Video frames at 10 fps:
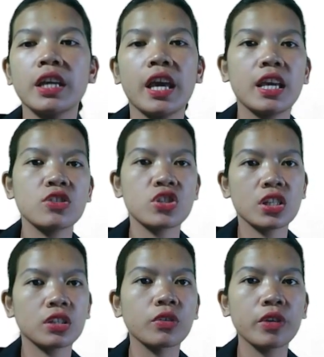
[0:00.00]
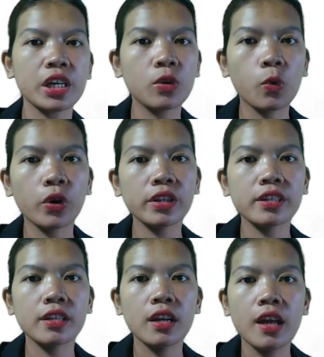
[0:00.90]
ancient Greek word
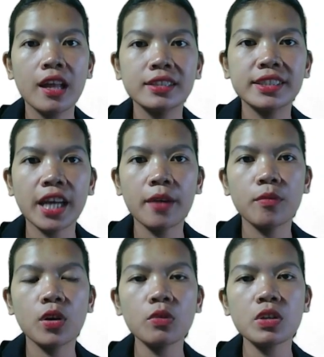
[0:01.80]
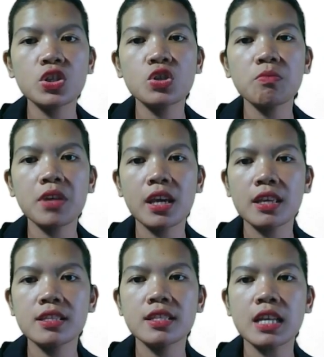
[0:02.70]
demo, which
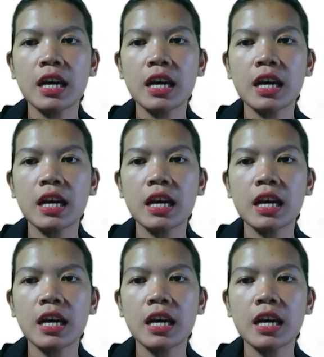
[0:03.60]
means